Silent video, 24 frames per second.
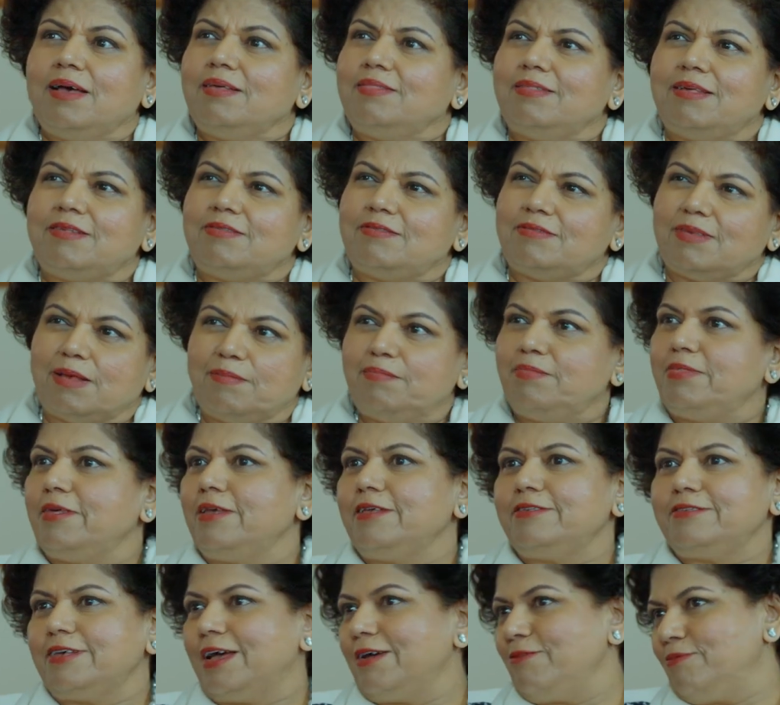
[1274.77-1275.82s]
there's some
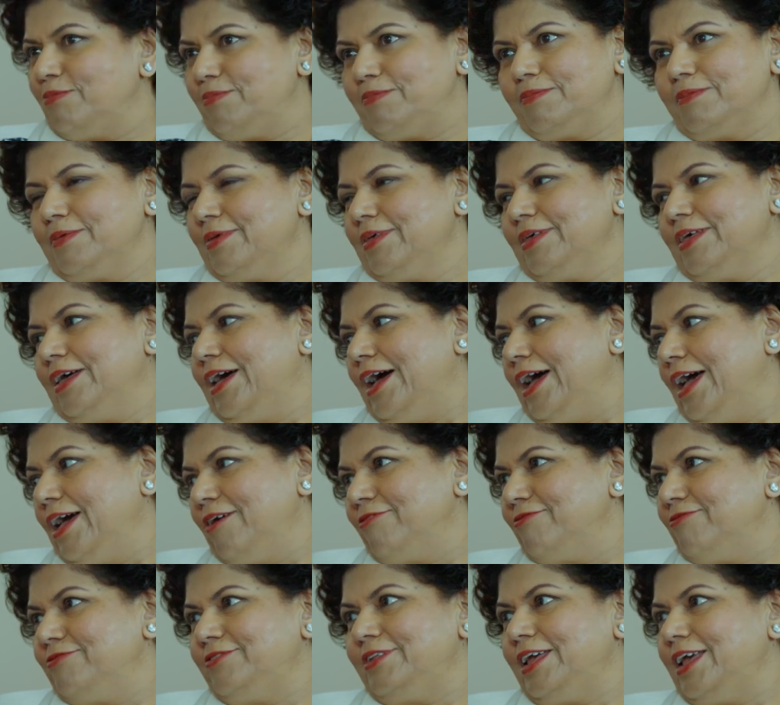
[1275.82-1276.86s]
things I
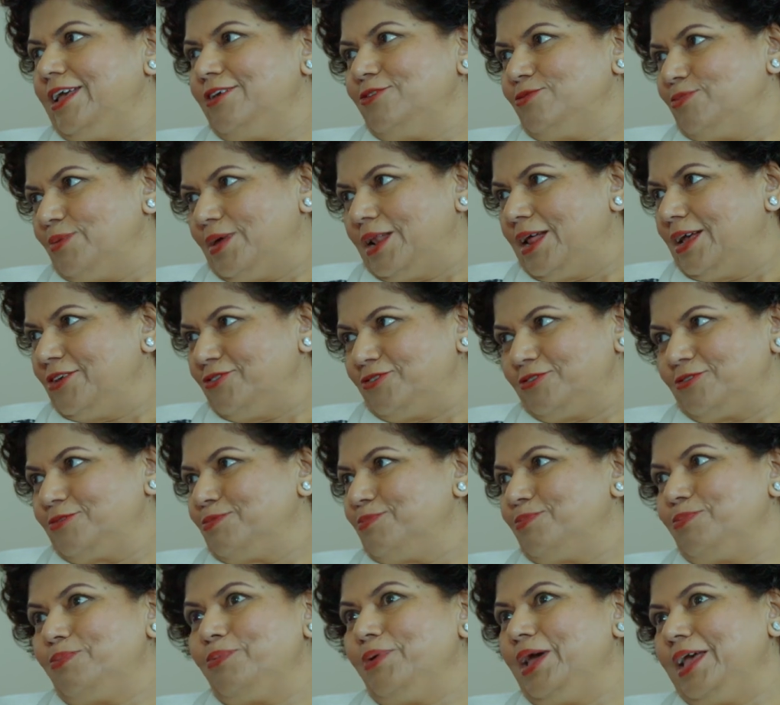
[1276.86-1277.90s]
have days when I
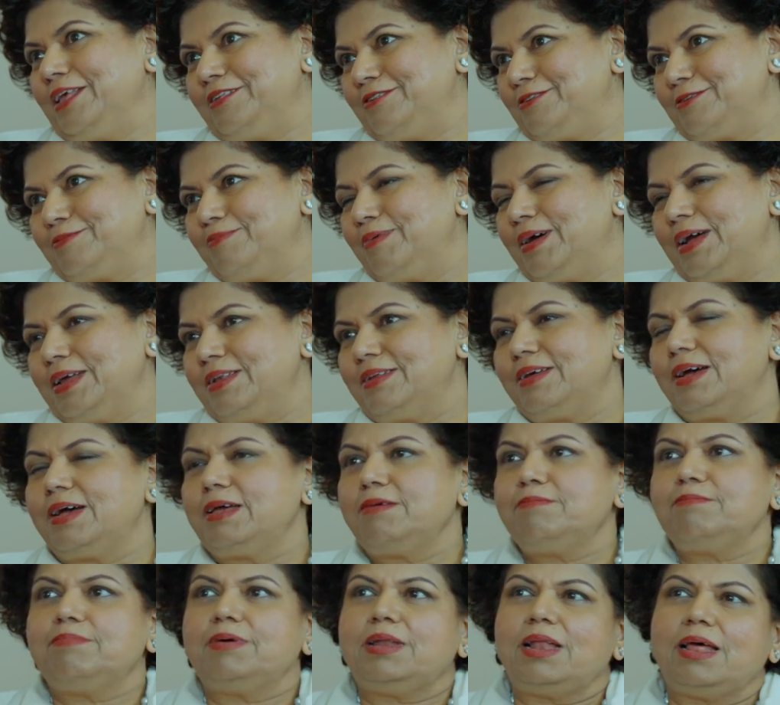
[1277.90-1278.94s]
just waste my
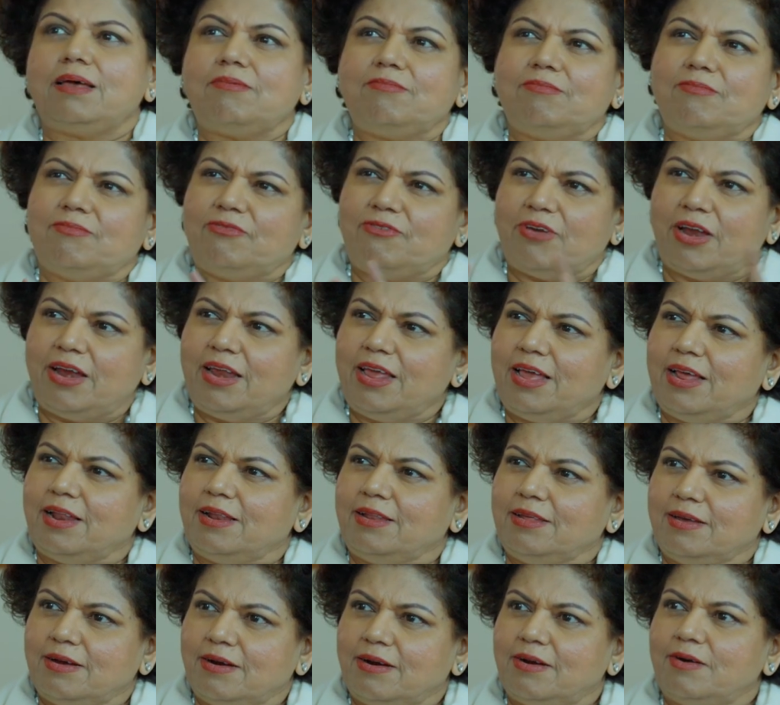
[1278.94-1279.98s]
time, but I'm very
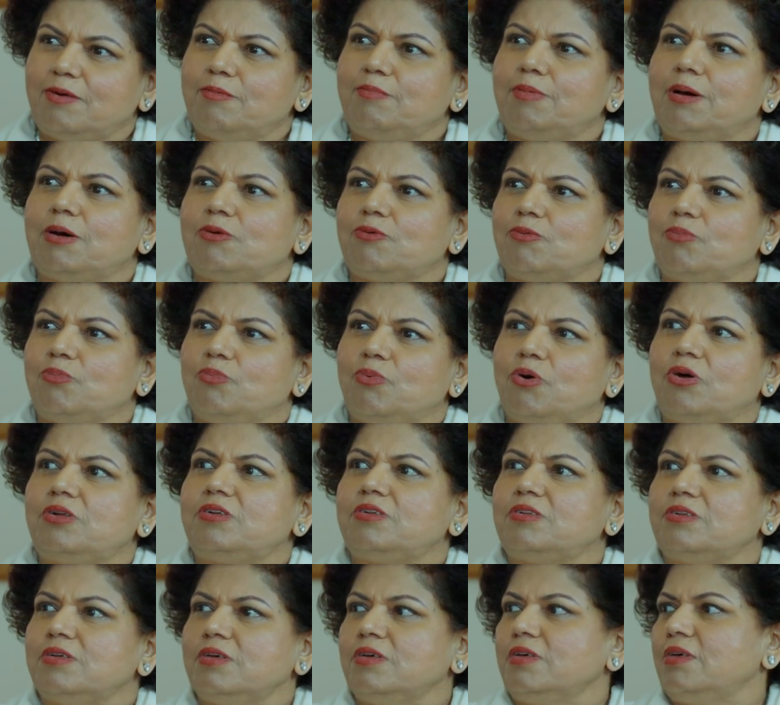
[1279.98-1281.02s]
clear about what
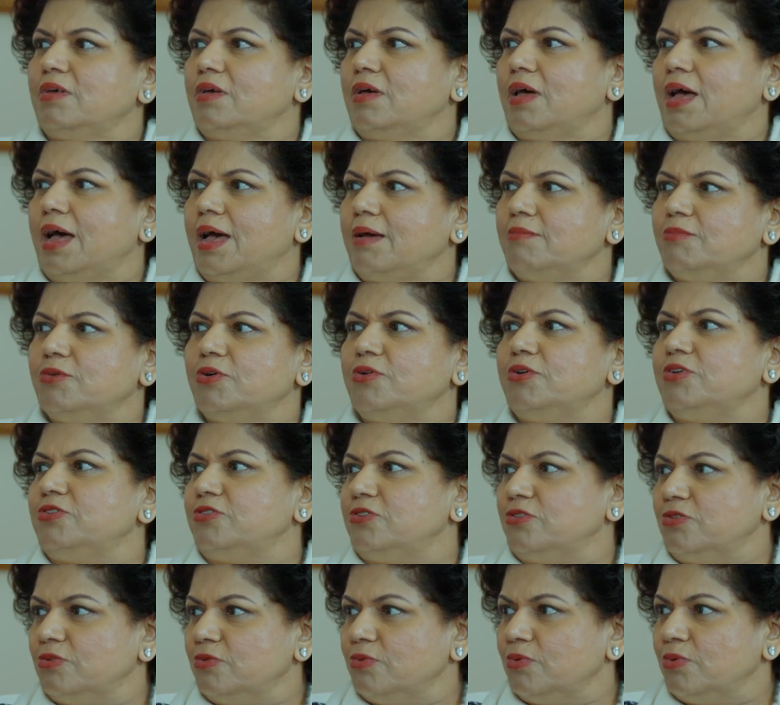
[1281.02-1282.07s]
I'm going
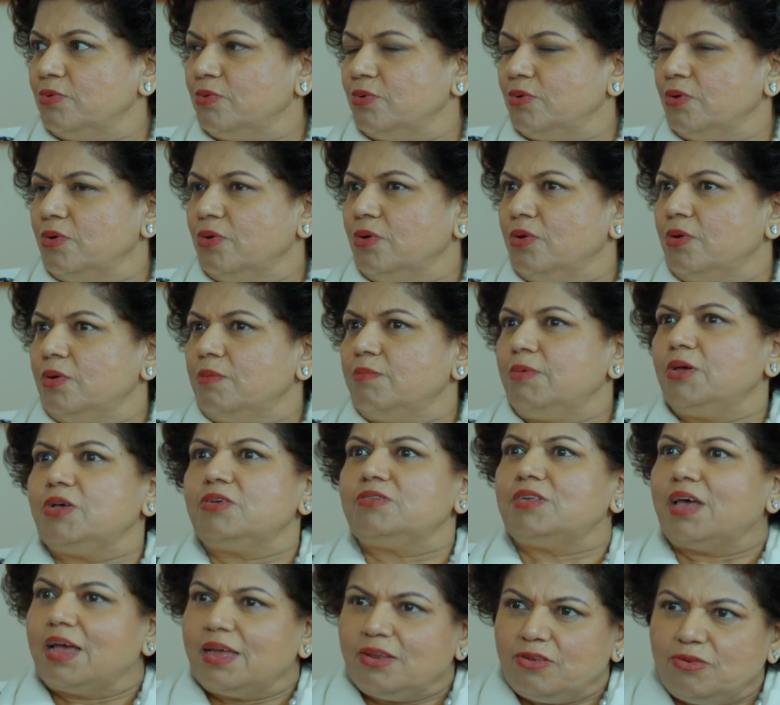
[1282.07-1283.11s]
to do,
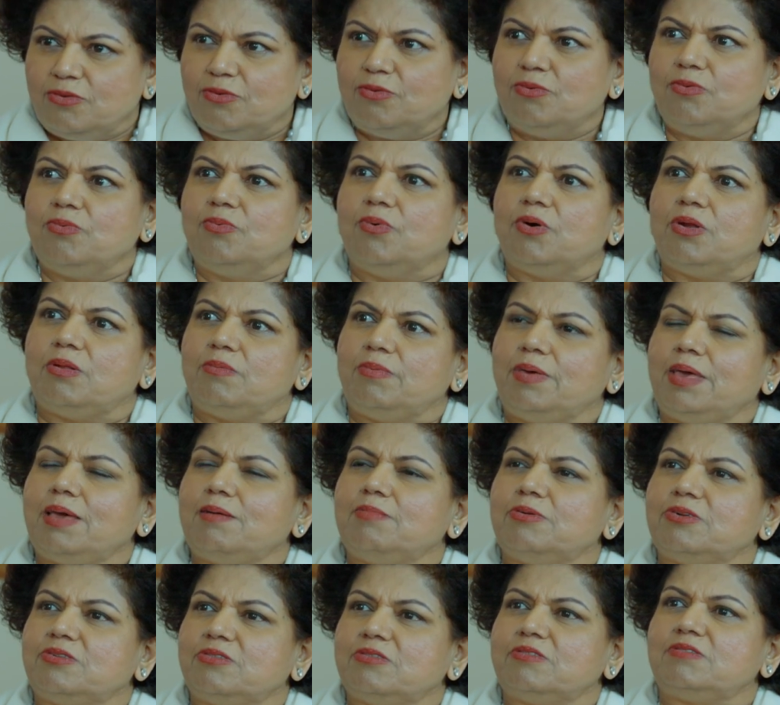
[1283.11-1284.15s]
because I do want to be
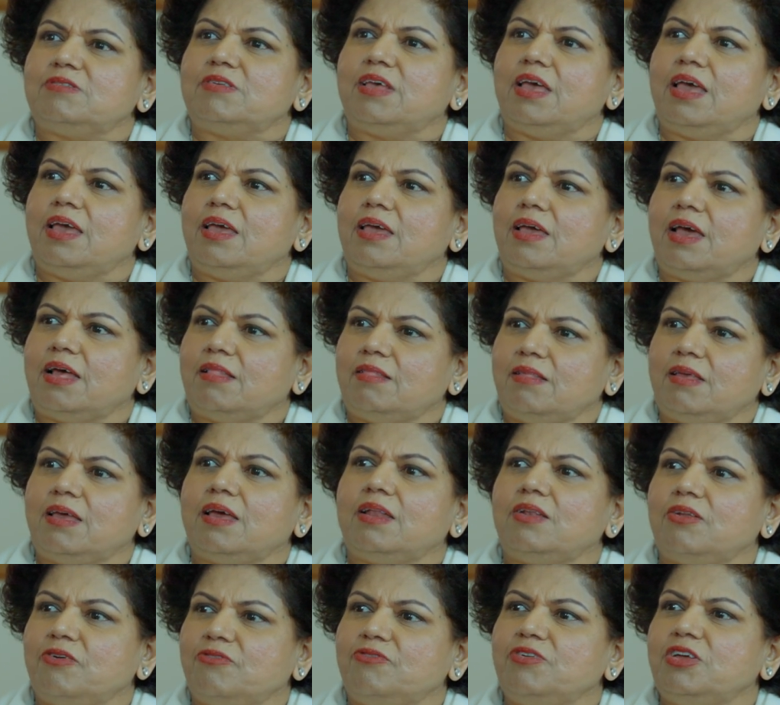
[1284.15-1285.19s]
able to say at the
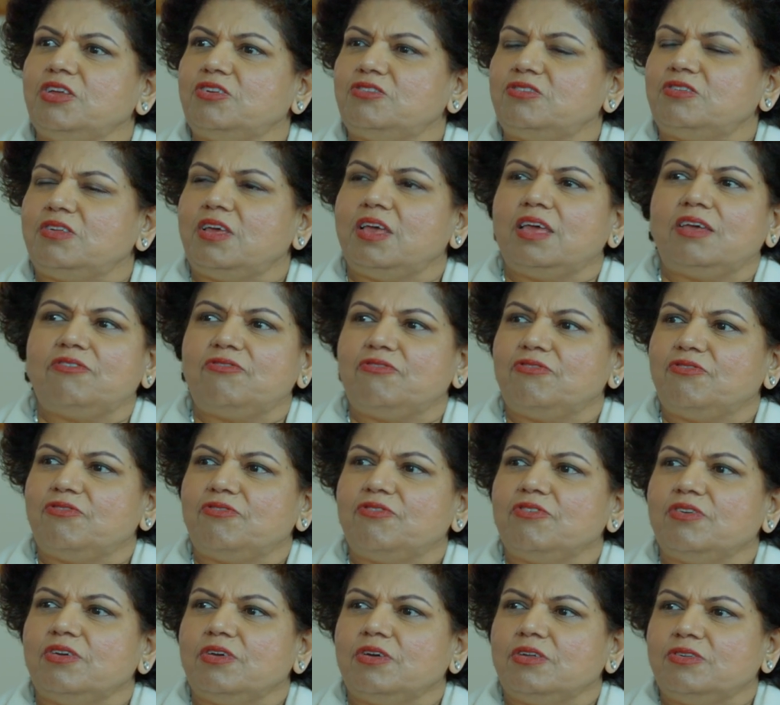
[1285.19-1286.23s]
end of each day, if
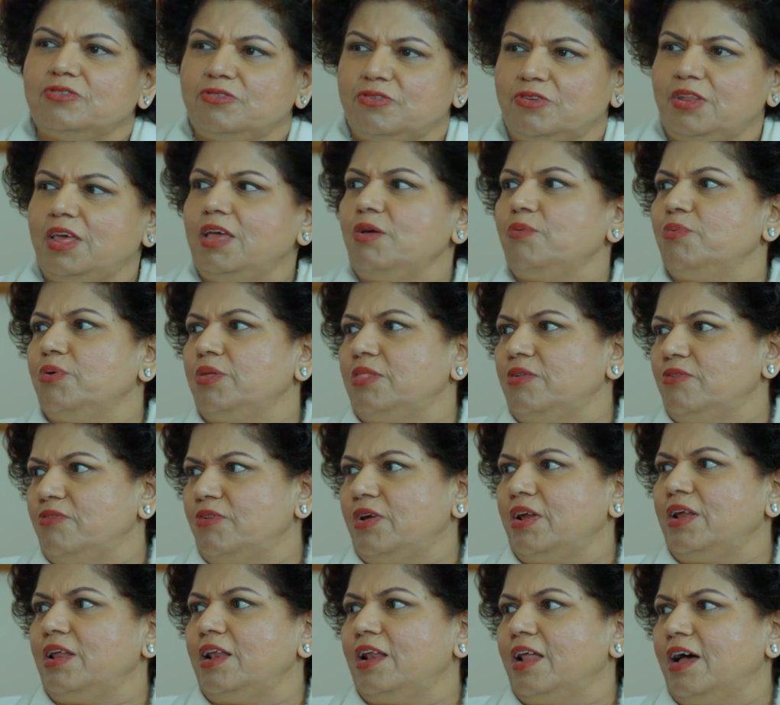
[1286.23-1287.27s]
today were the
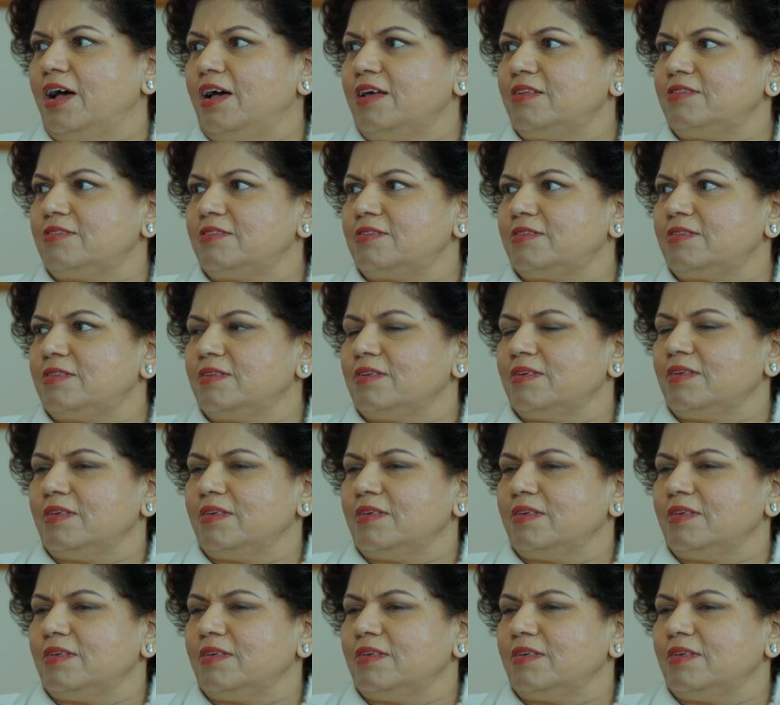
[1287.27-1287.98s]
very last,